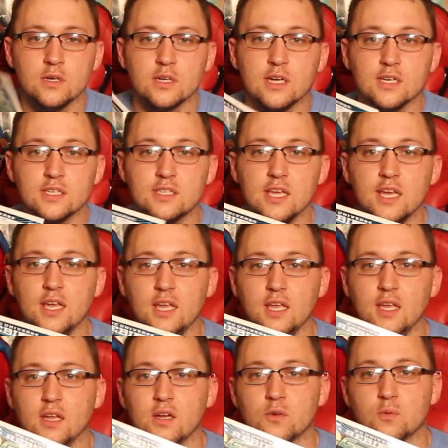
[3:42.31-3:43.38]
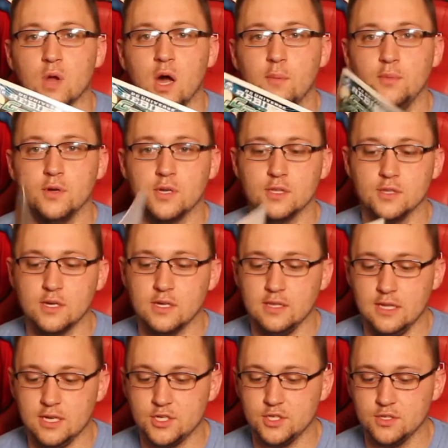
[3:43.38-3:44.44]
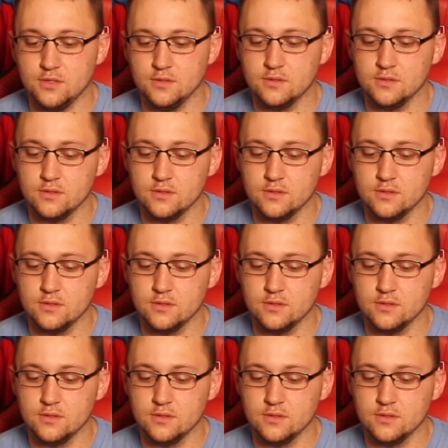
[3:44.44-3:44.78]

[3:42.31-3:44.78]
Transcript: gotta stay a raw book in the collection.